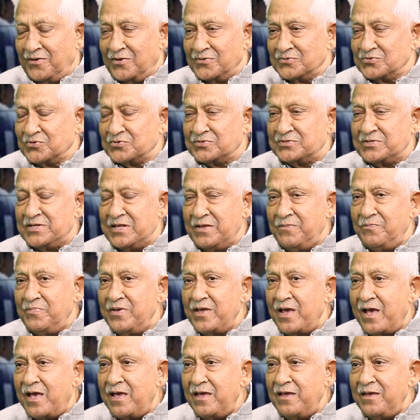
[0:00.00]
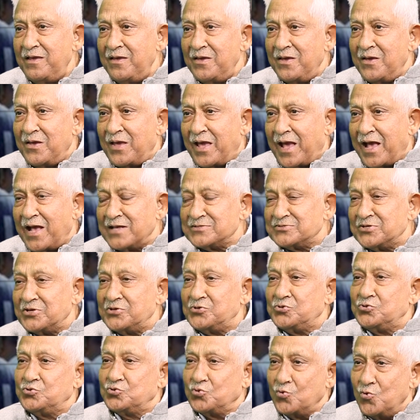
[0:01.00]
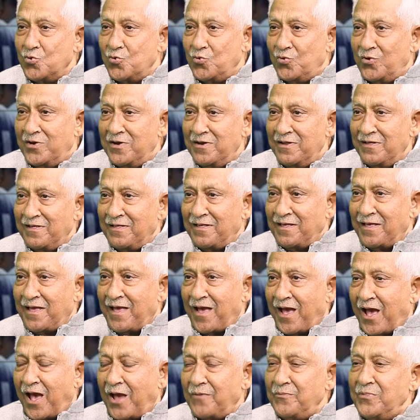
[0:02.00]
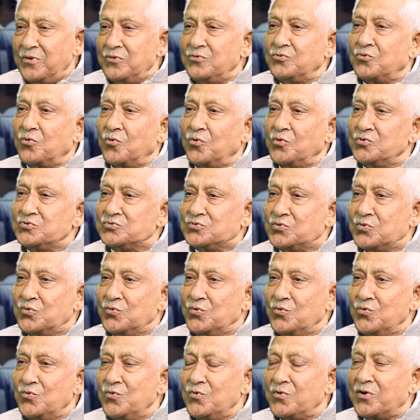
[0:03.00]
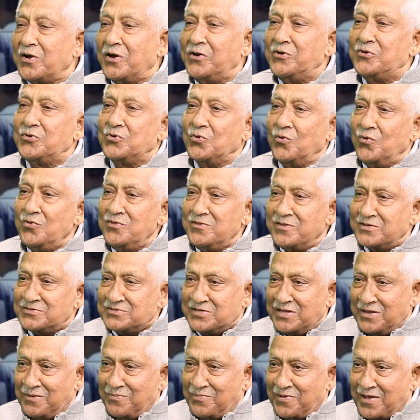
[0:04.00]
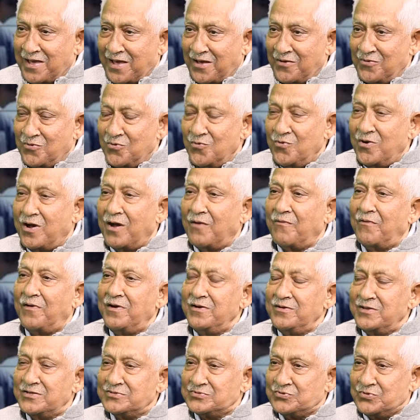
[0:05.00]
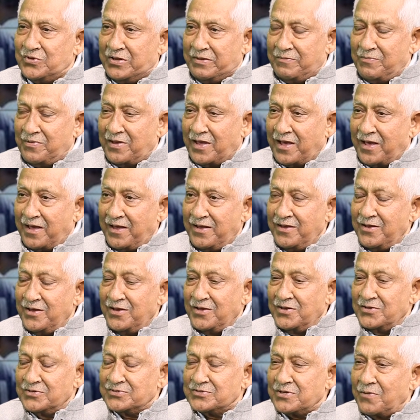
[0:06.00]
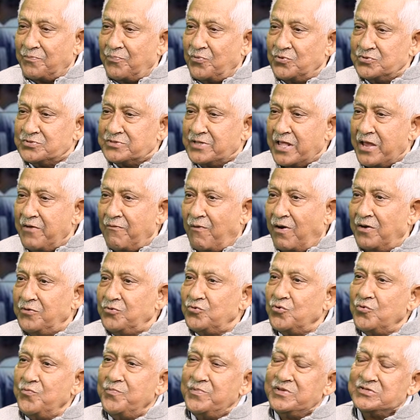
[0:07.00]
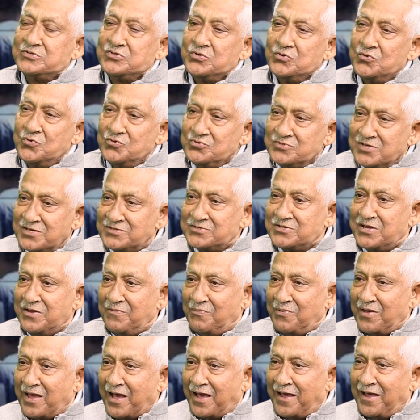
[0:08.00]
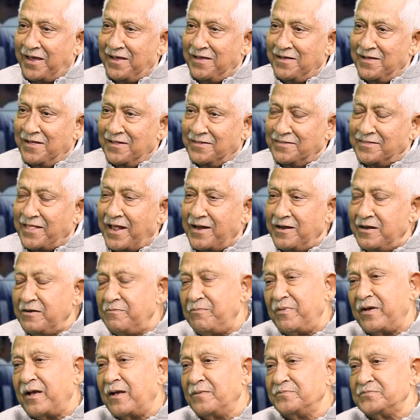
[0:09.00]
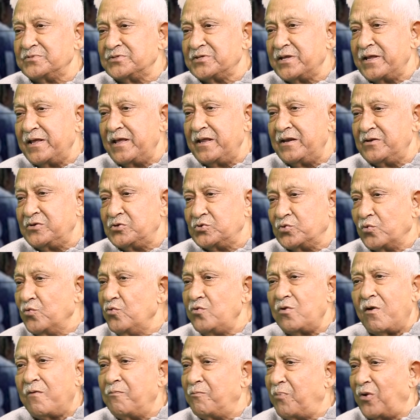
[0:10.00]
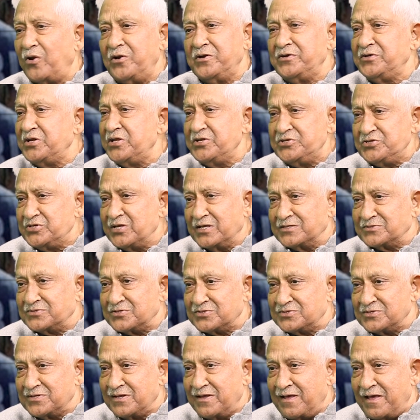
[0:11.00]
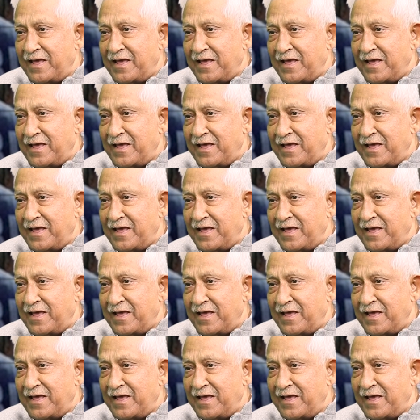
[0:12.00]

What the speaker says: So, CBI as a tool, I mean, those who control the CBI, who govern the CBI, suppose they want to misuse the CBI, then it becomes a tool of politicians.